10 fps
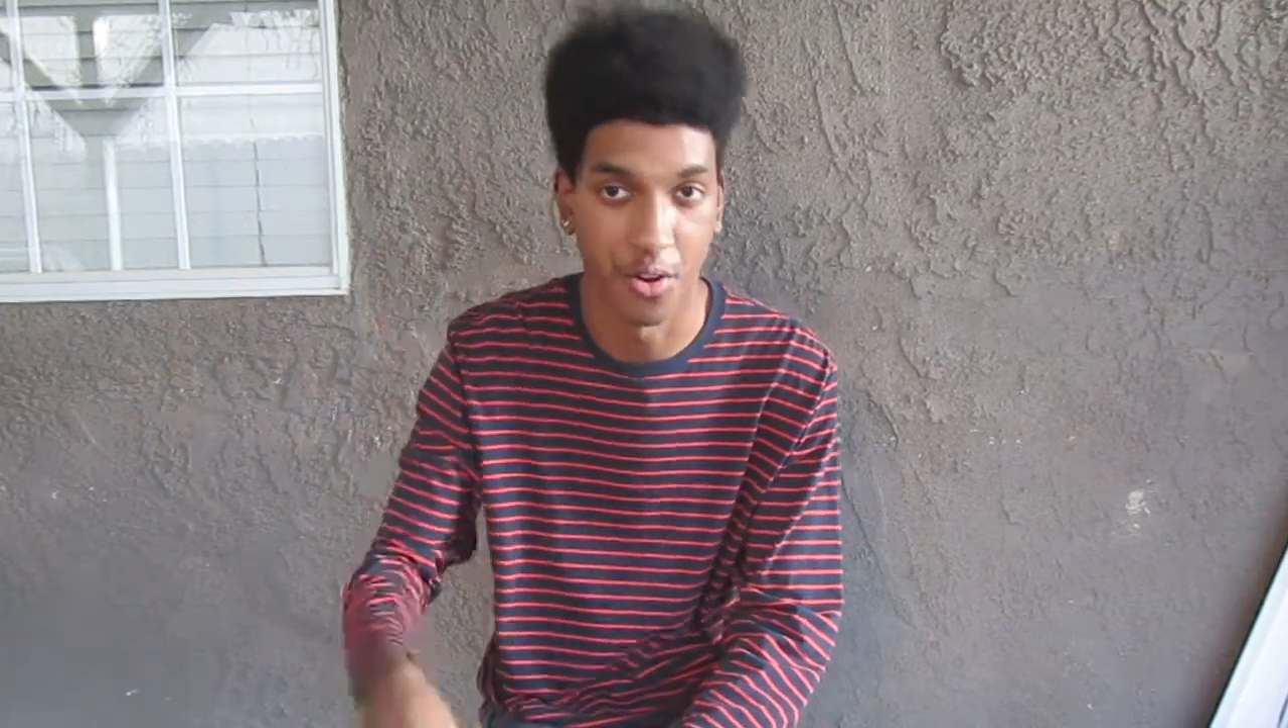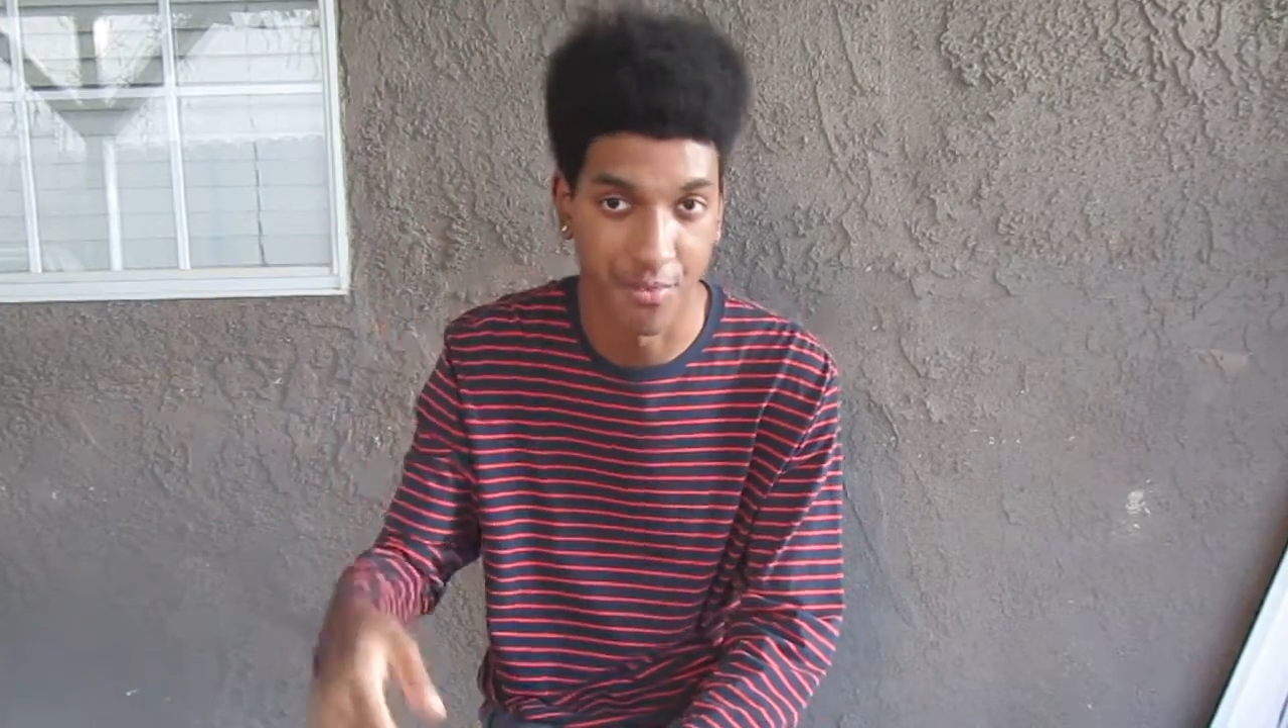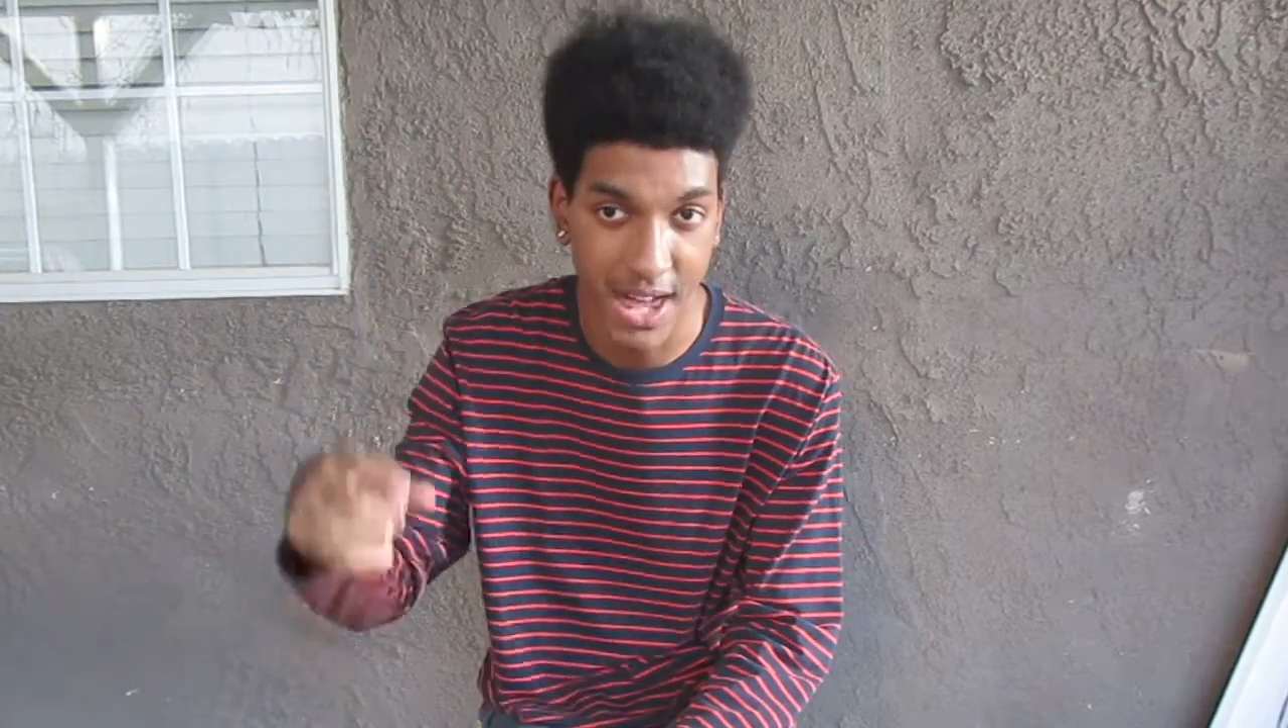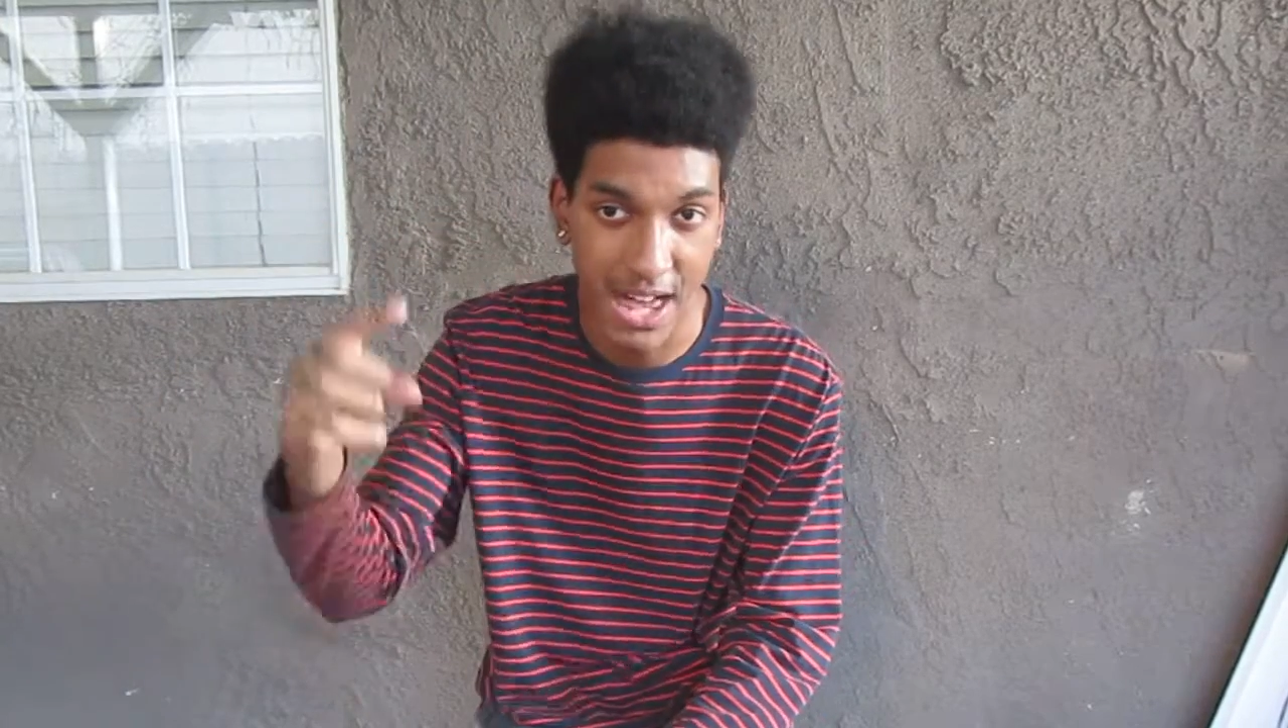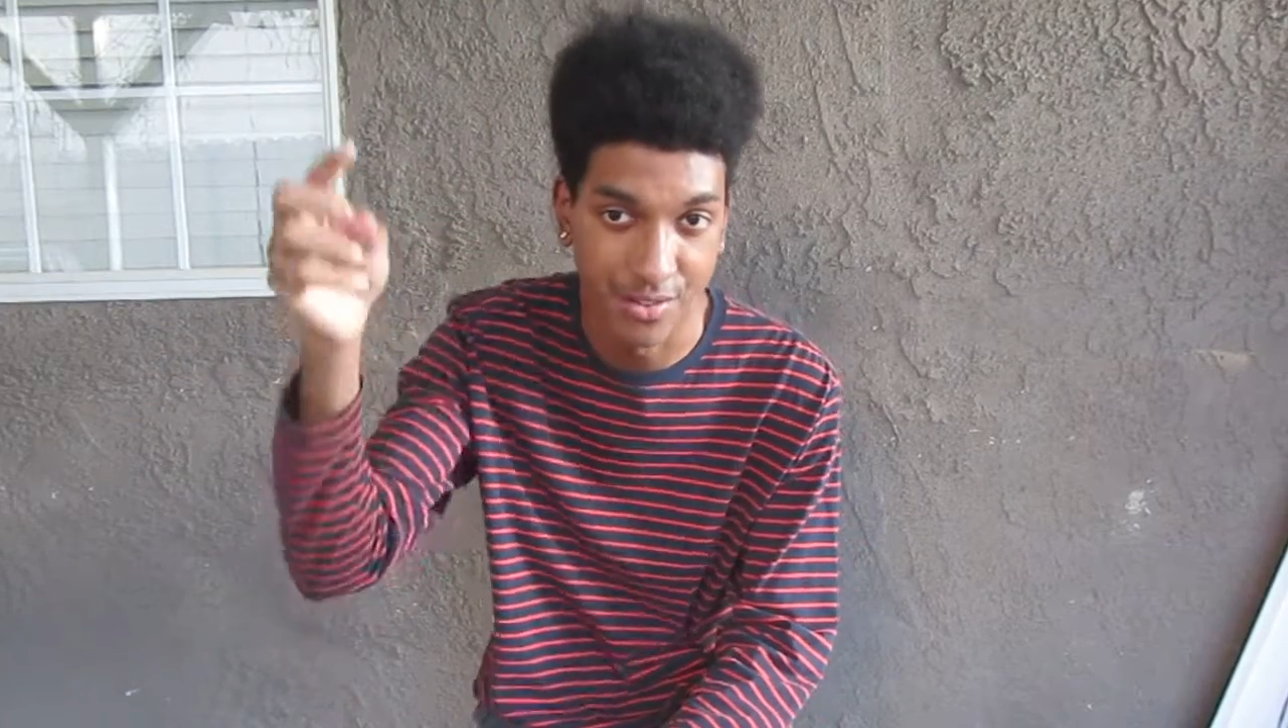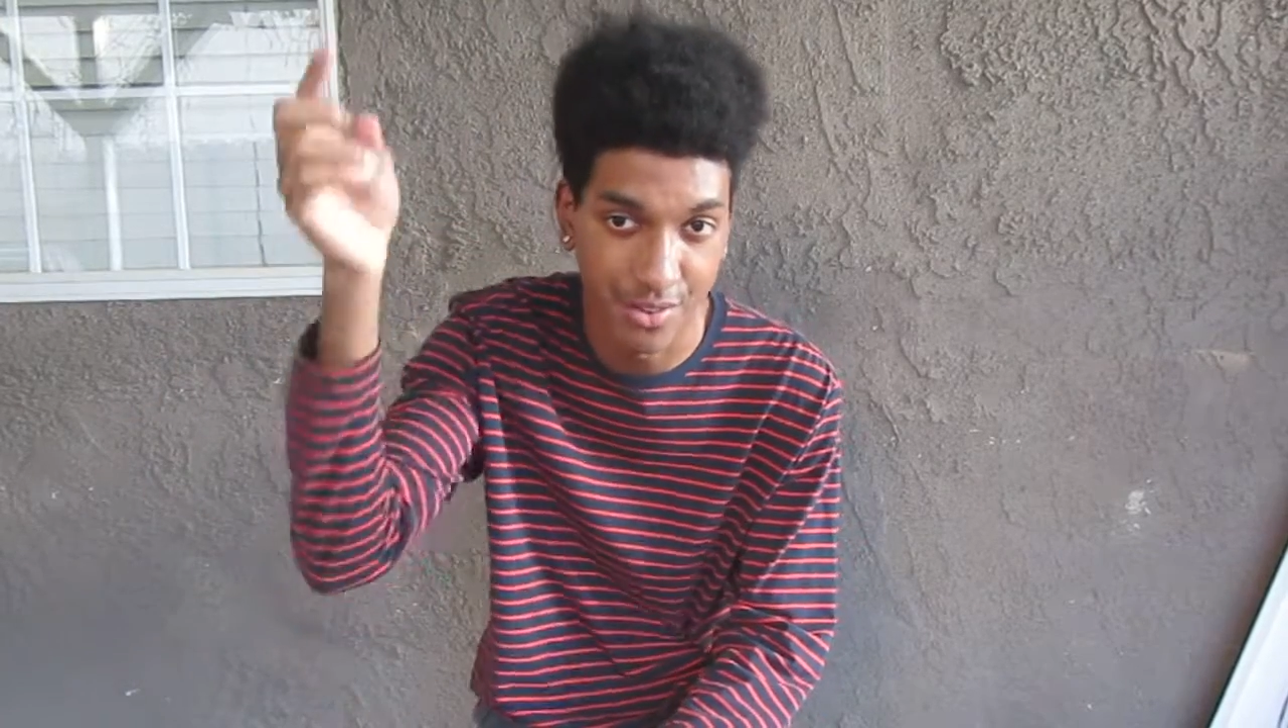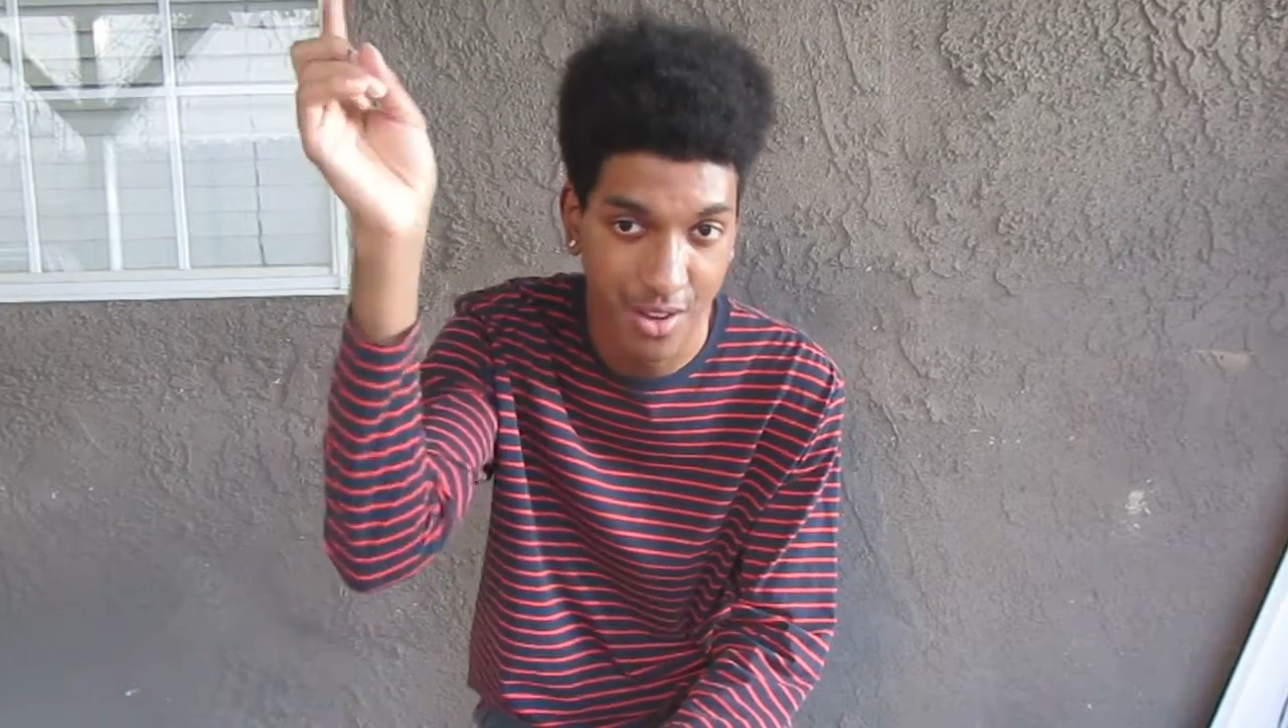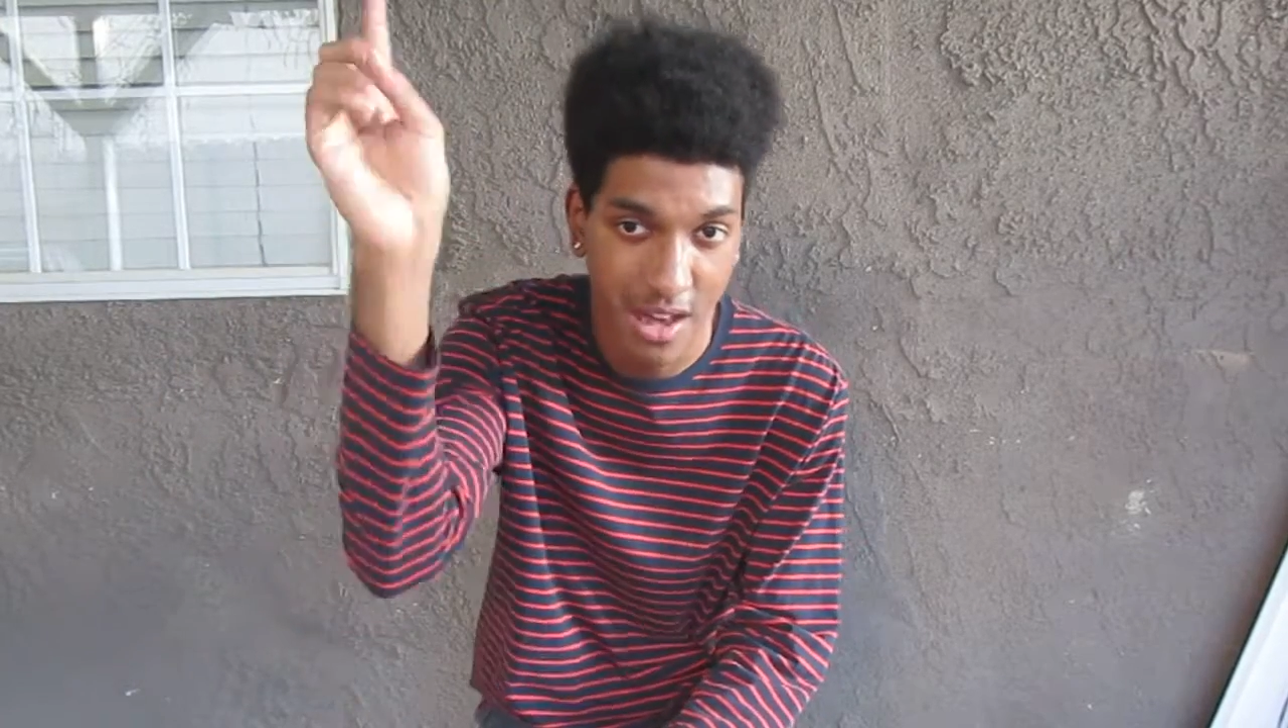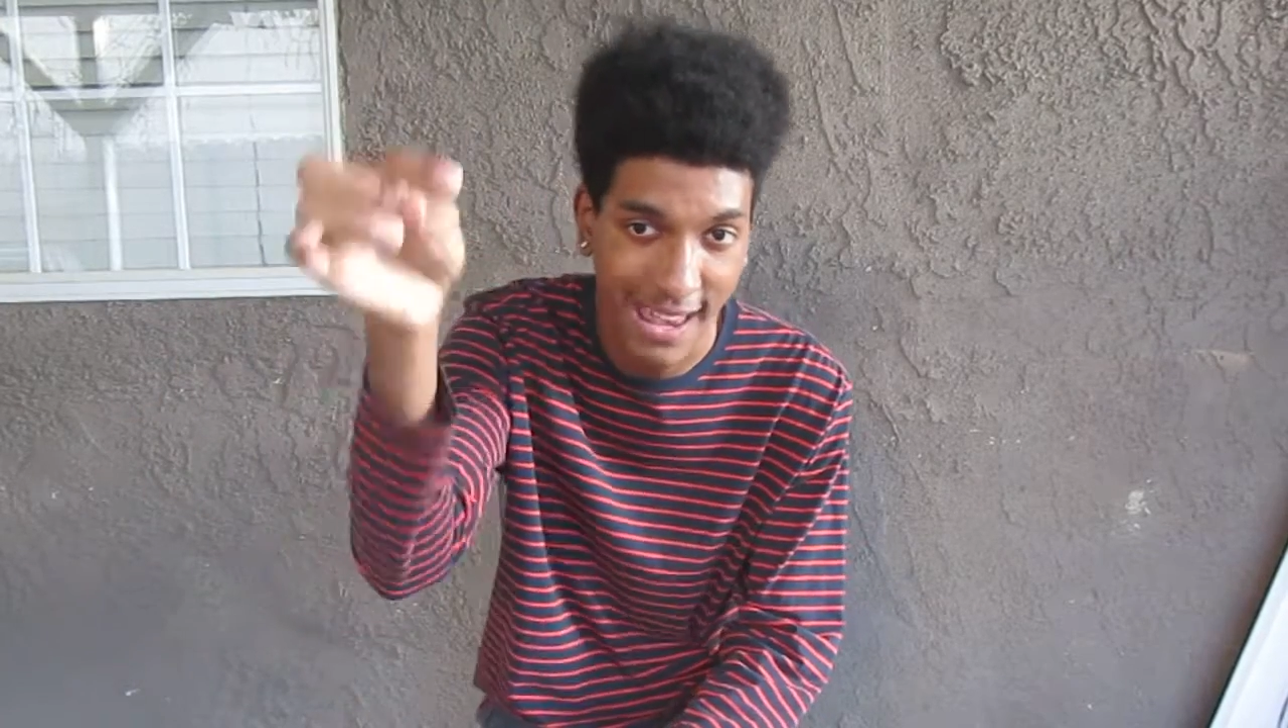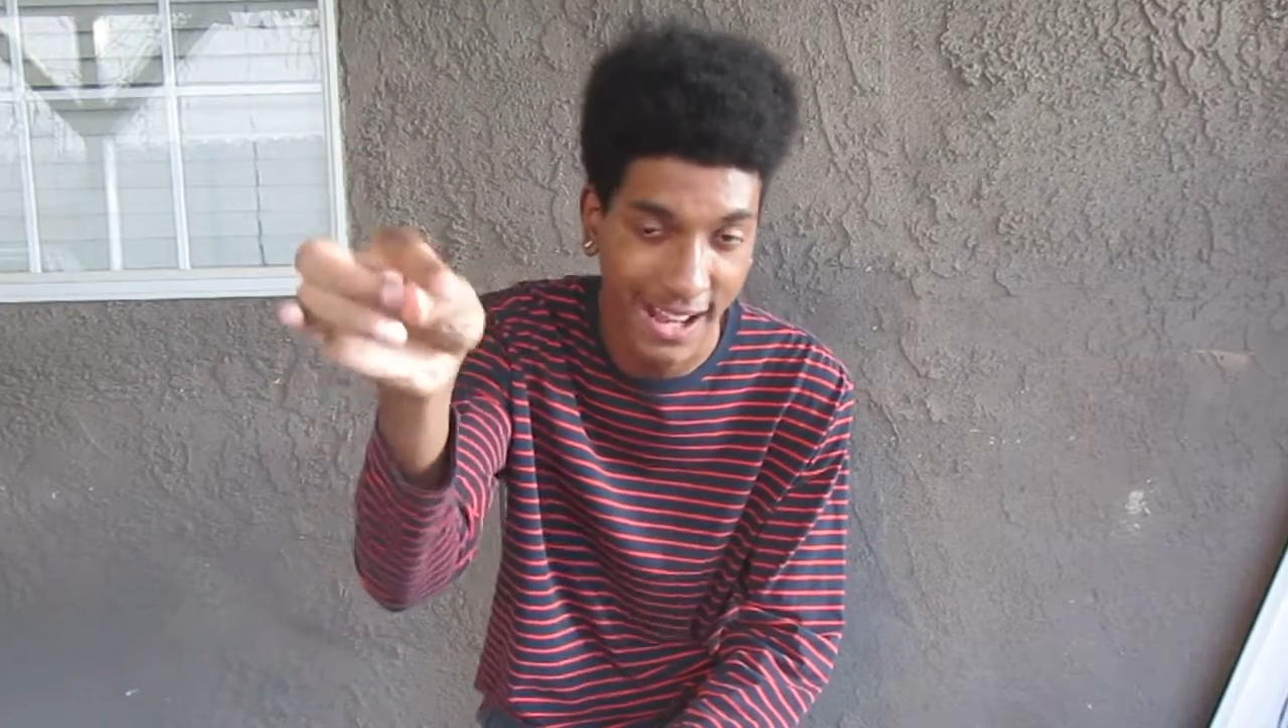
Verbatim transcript: notifications,